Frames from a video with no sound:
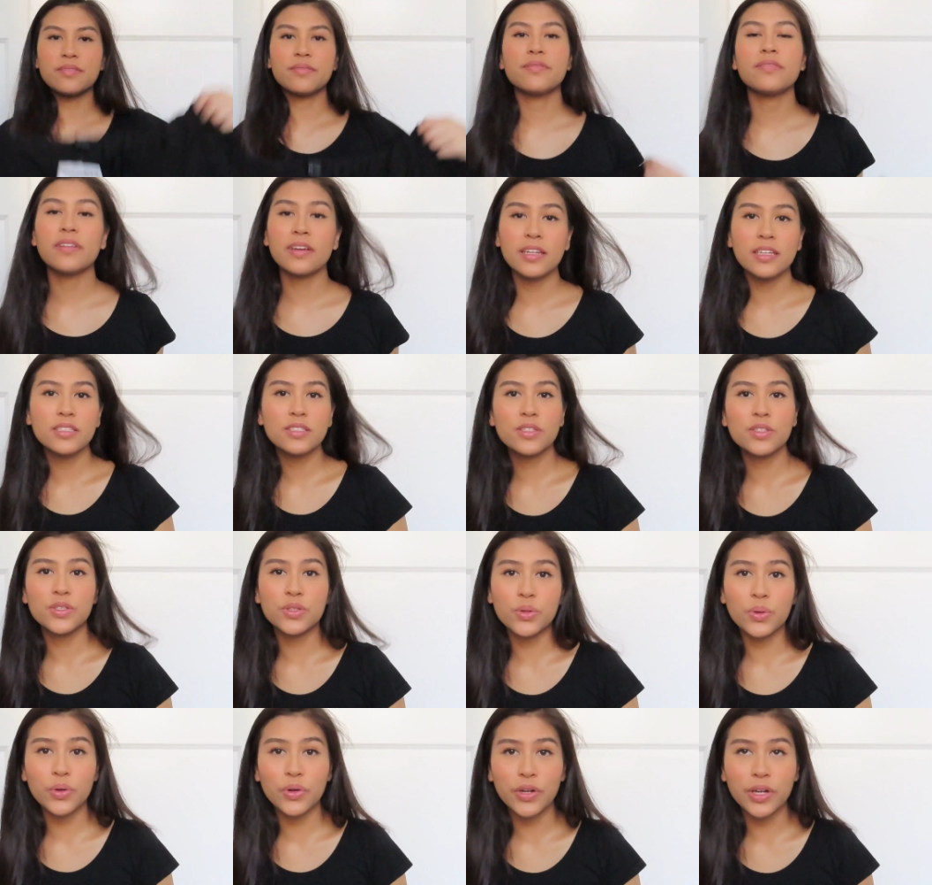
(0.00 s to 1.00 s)
funny
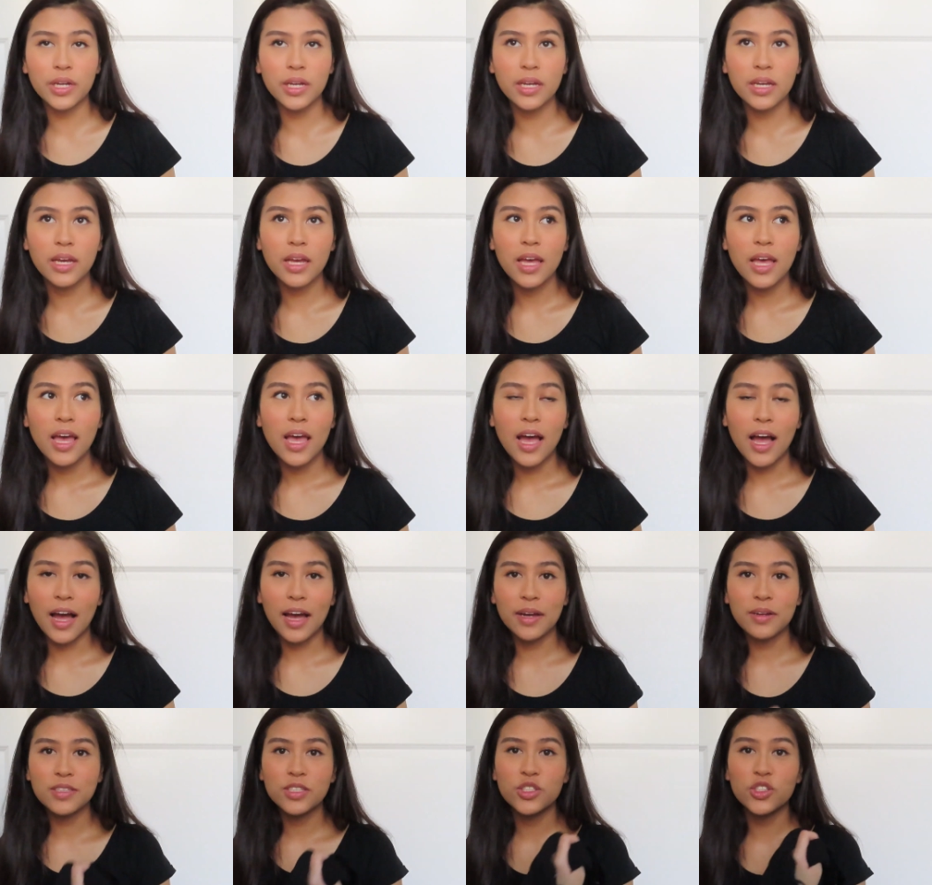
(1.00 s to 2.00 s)
story
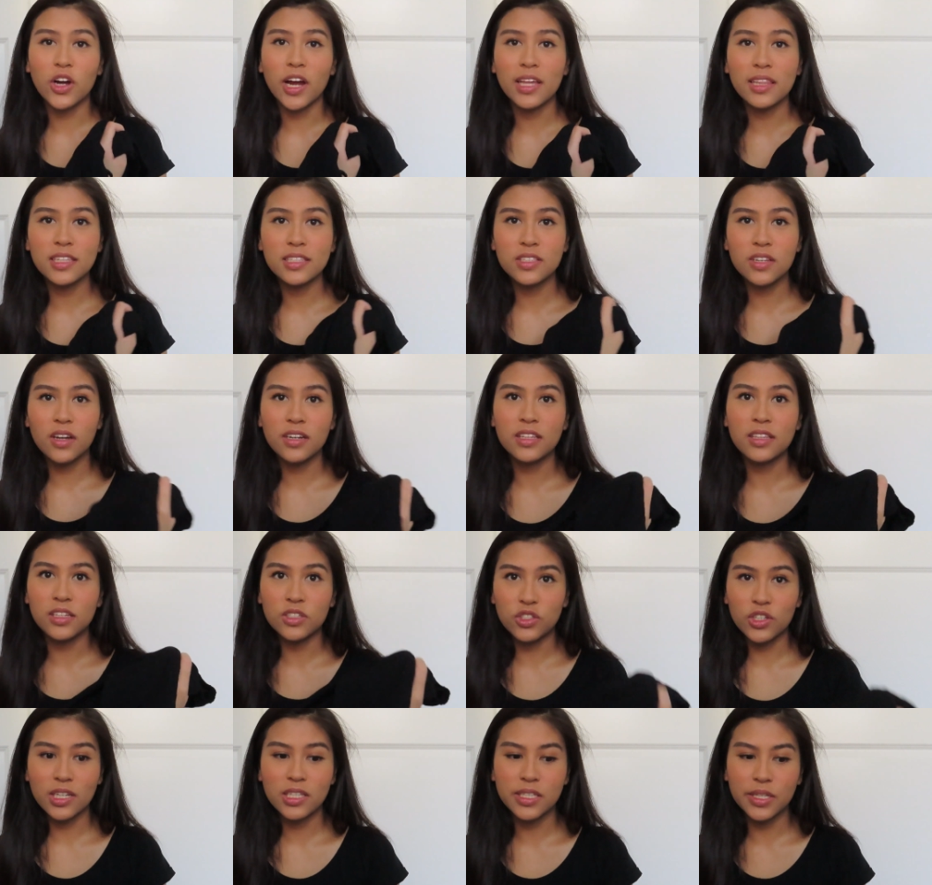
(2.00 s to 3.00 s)
I was trying this on in the
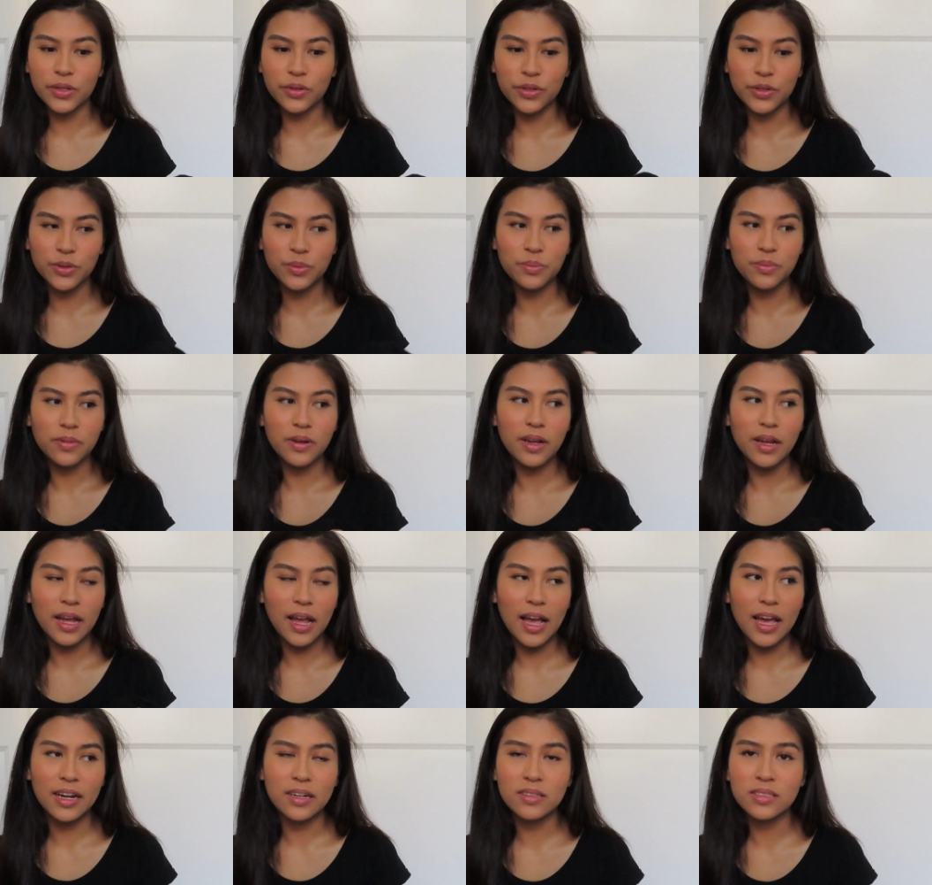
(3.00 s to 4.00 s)
dressing room
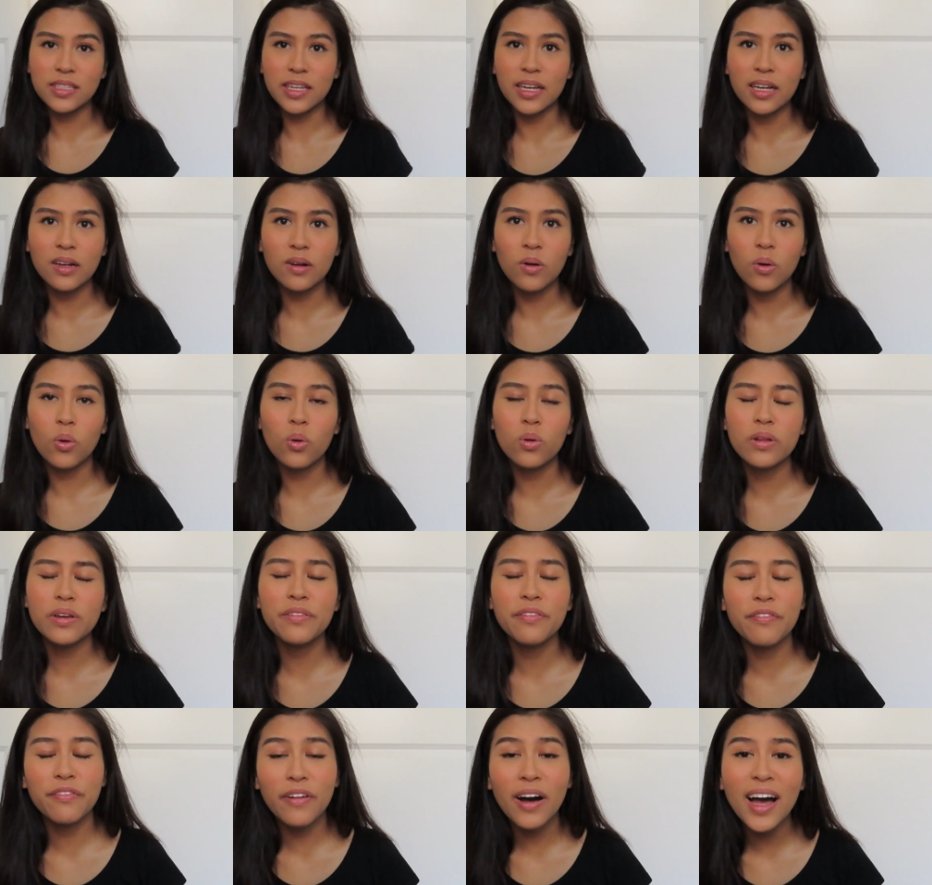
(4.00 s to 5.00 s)
and I was like
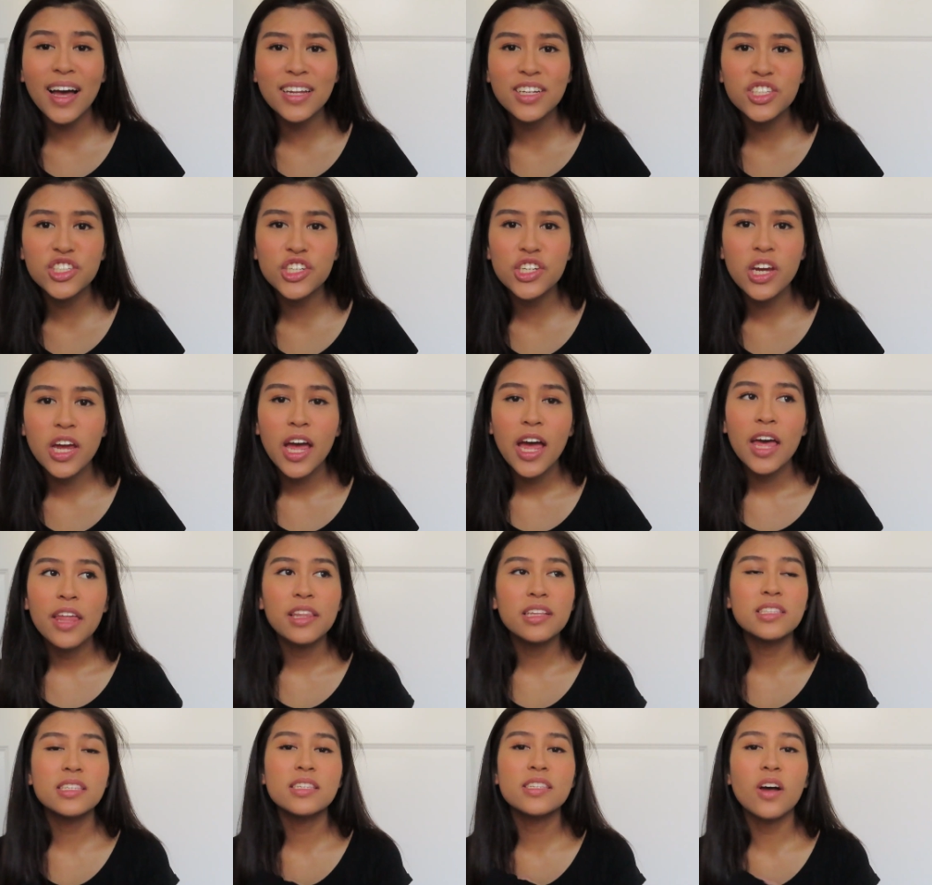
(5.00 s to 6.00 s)
holy fudge
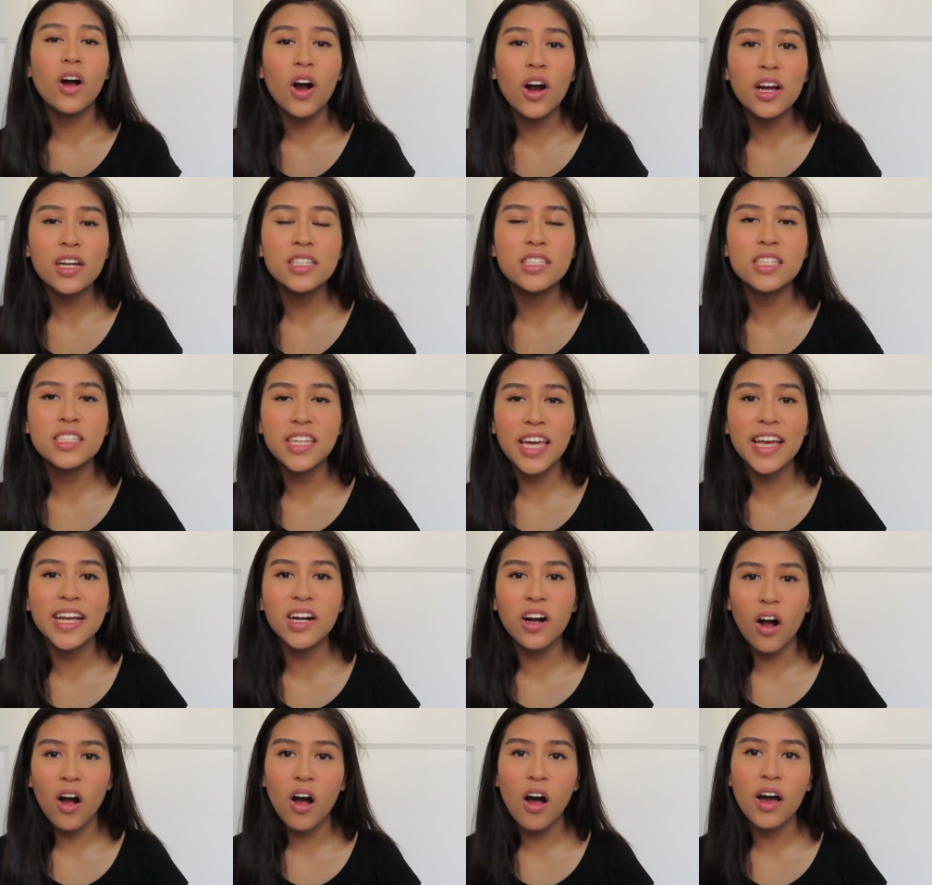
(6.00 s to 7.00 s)
this is hard to
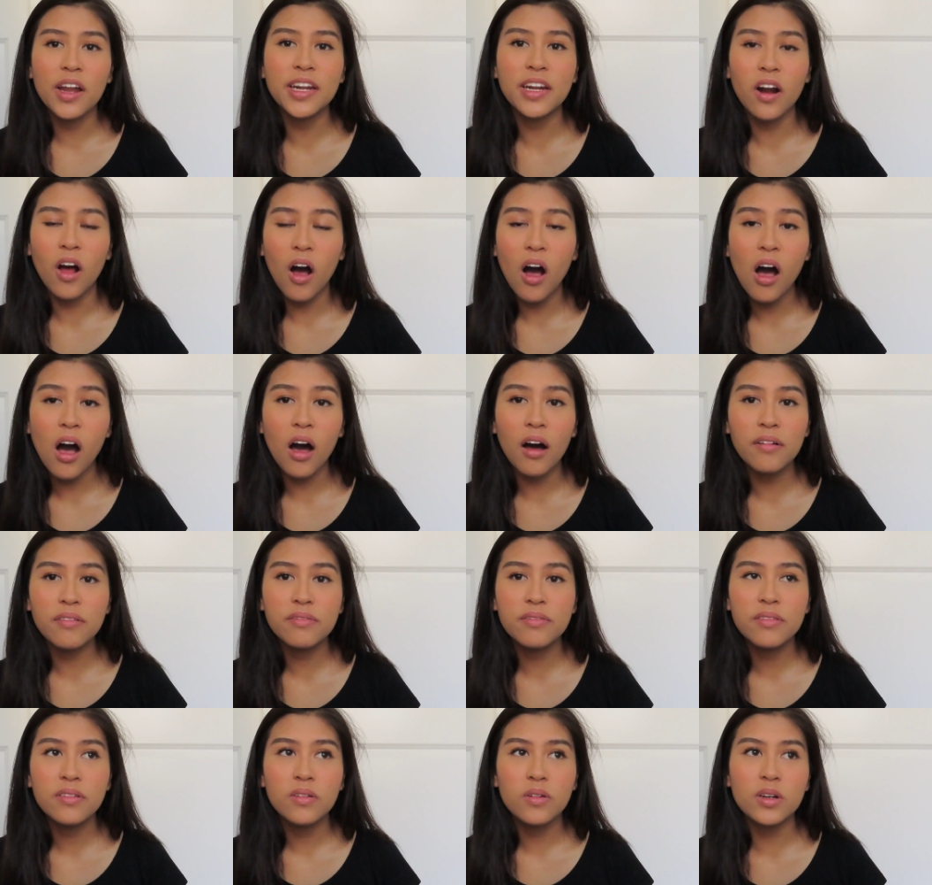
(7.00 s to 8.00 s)
take on and off
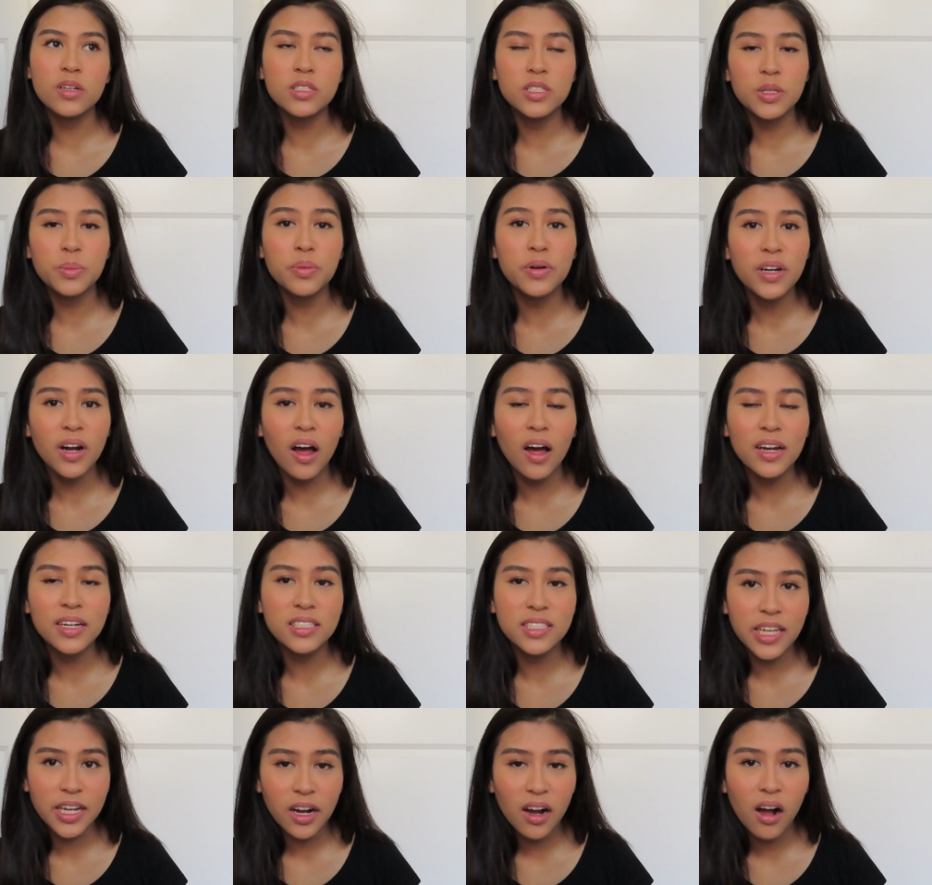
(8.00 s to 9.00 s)
or to put on
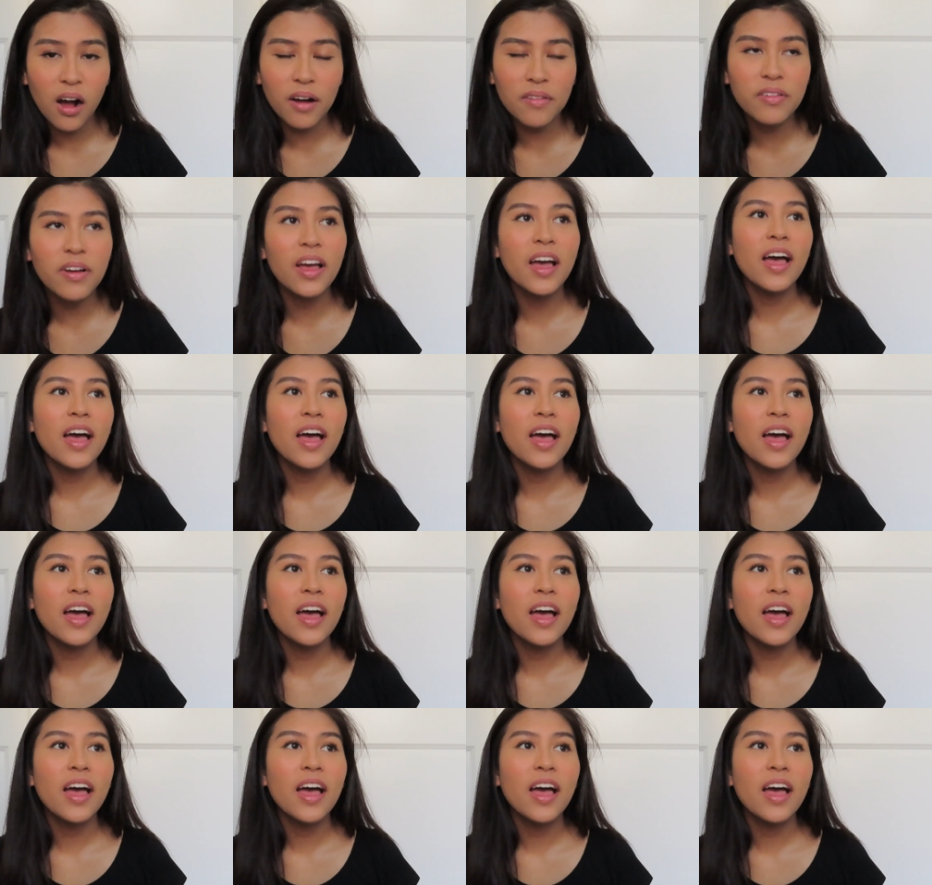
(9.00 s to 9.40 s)
and take off